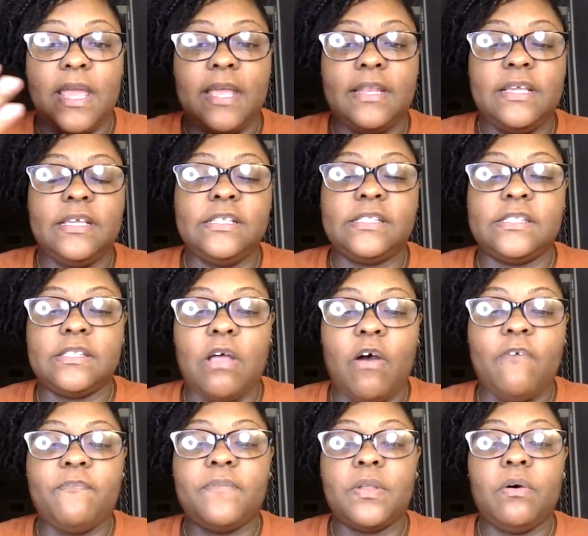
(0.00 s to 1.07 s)
and he
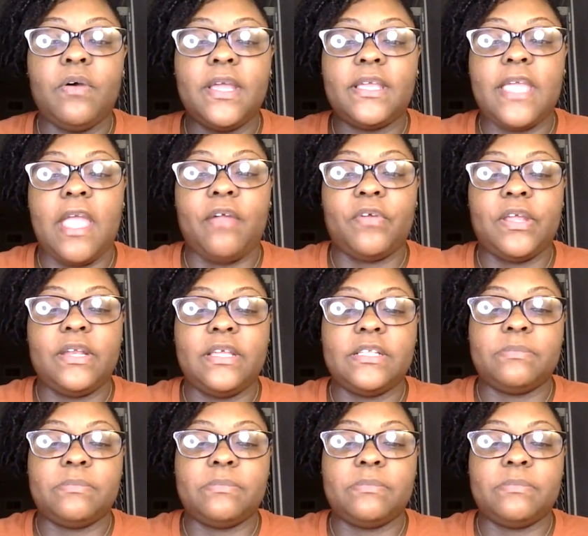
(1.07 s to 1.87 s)
saw Floyd carrying his